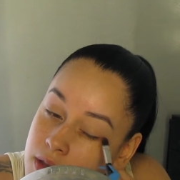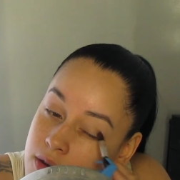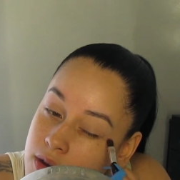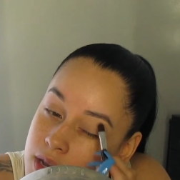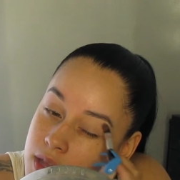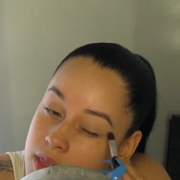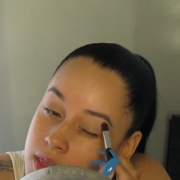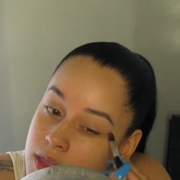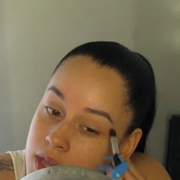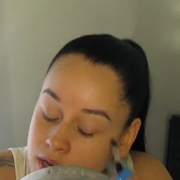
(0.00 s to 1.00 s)
Alright,
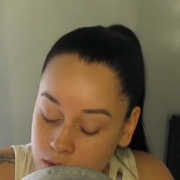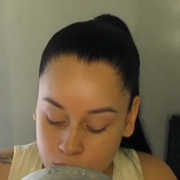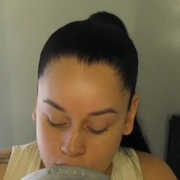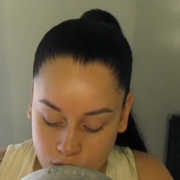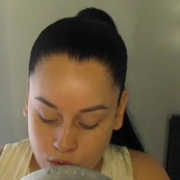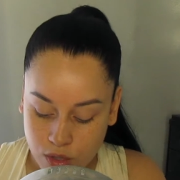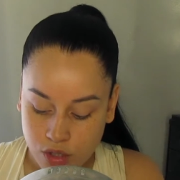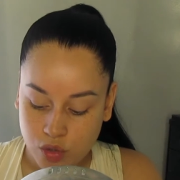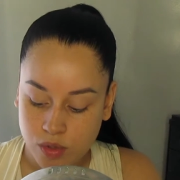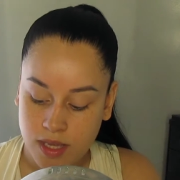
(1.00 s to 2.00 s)
then we are
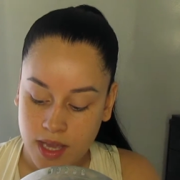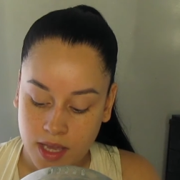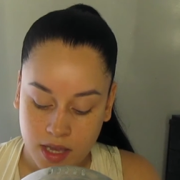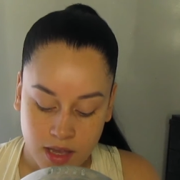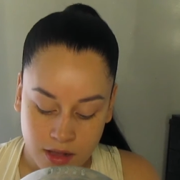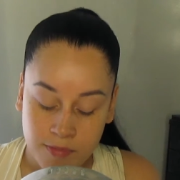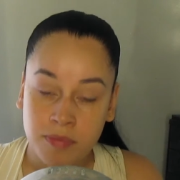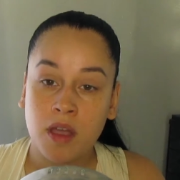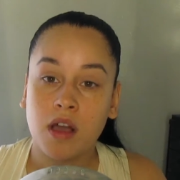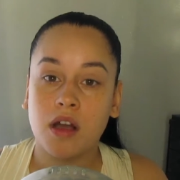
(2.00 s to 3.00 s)
going to take
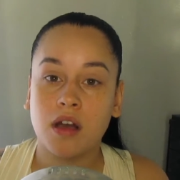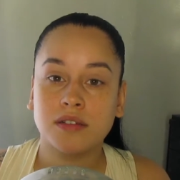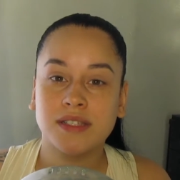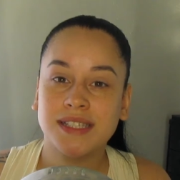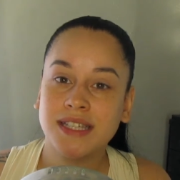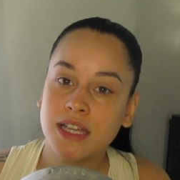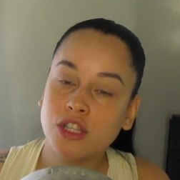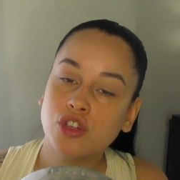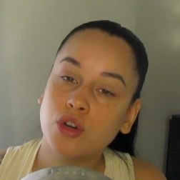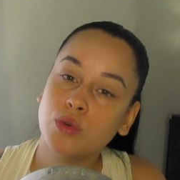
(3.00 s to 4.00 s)

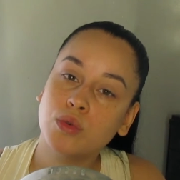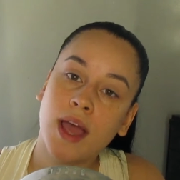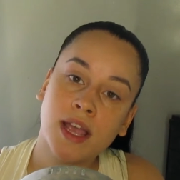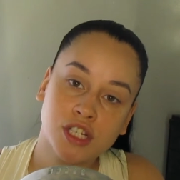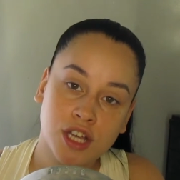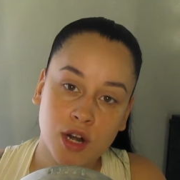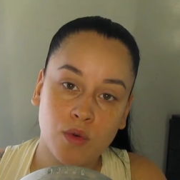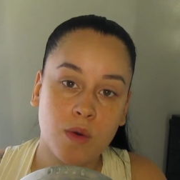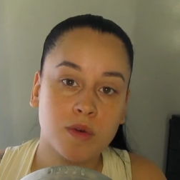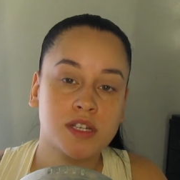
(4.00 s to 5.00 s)
skin tone
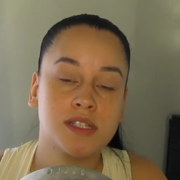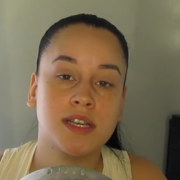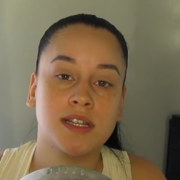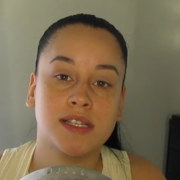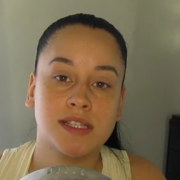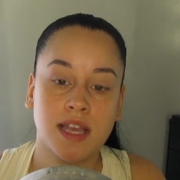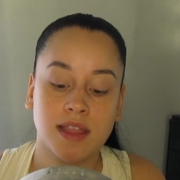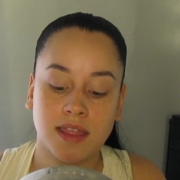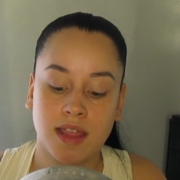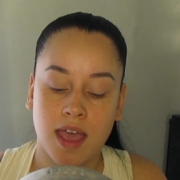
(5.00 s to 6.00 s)
eyeshadow and we're just gonna
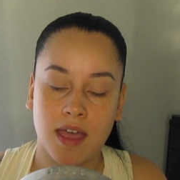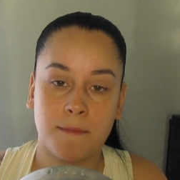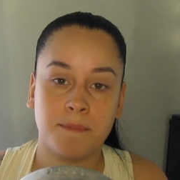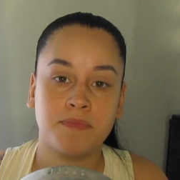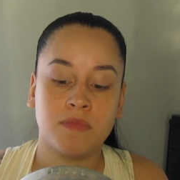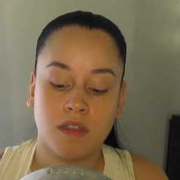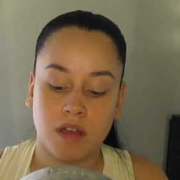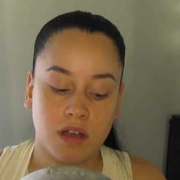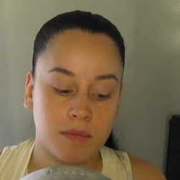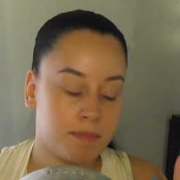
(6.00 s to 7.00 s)
set that
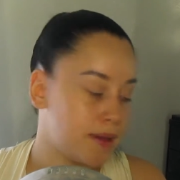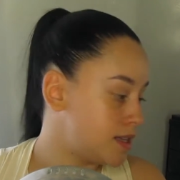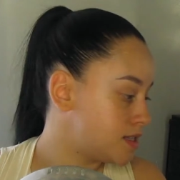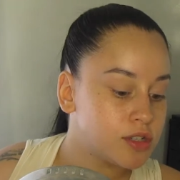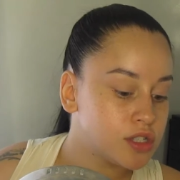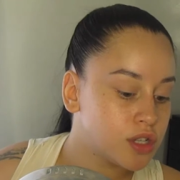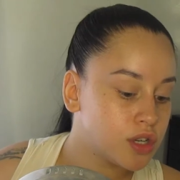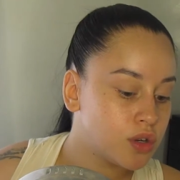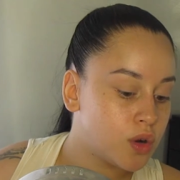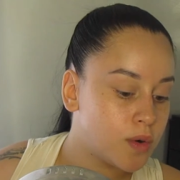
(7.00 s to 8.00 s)
base. I'm just
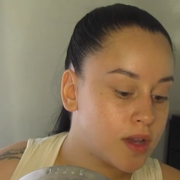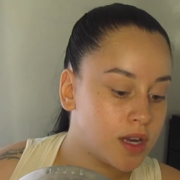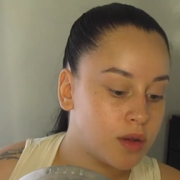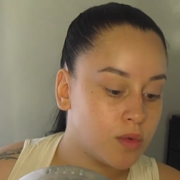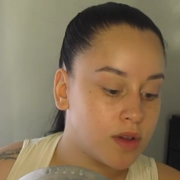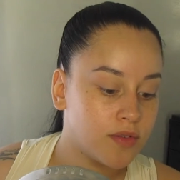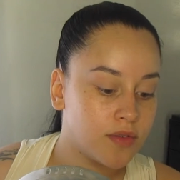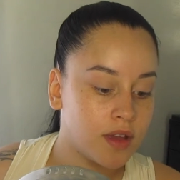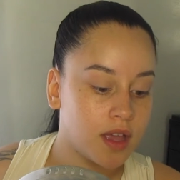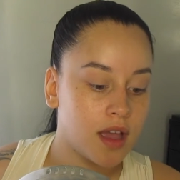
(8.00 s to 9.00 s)
gonna go in
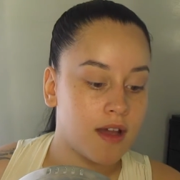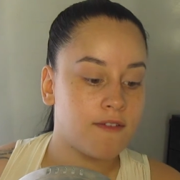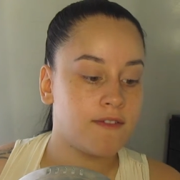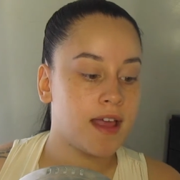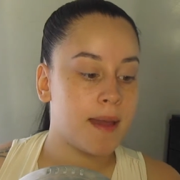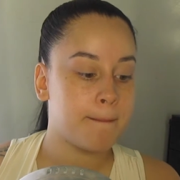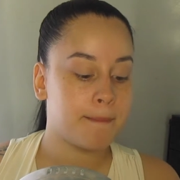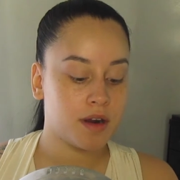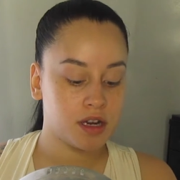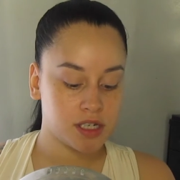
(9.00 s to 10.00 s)
with a flat
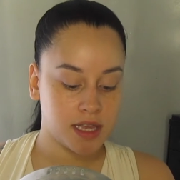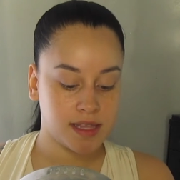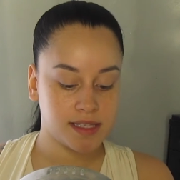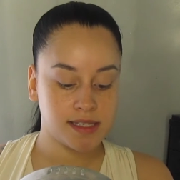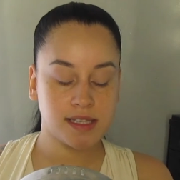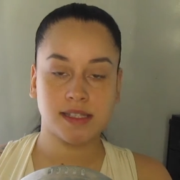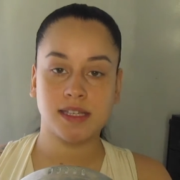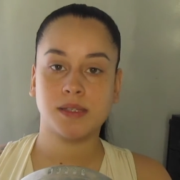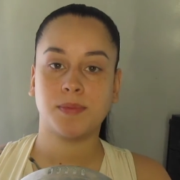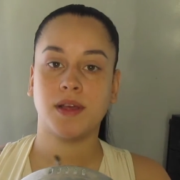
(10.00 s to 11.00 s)
brush, and this is a
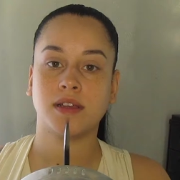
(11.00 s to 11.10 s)
6+